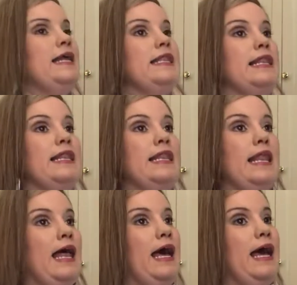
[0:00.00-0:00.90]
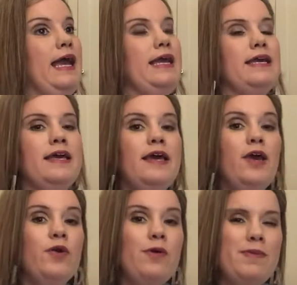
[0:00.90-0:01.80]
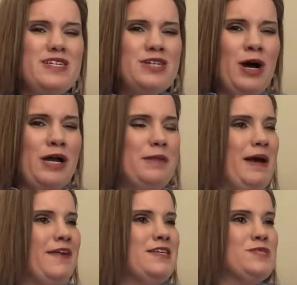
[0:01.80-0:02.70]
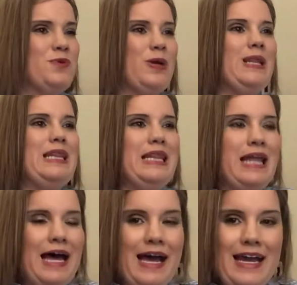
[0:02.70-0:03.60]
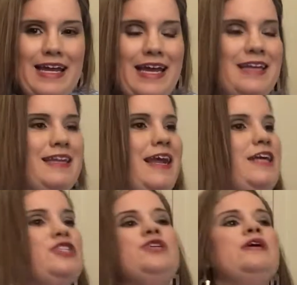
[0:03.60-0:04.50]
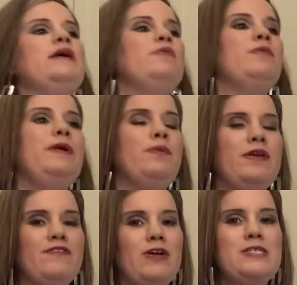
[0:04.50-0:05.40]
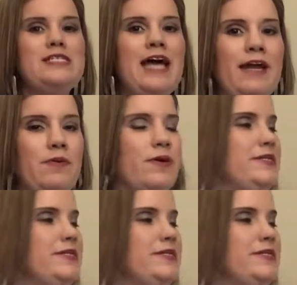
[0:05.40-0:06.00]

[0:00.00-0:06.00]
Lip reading: like. We've been talking about this word like, and next year it will be one of our sight words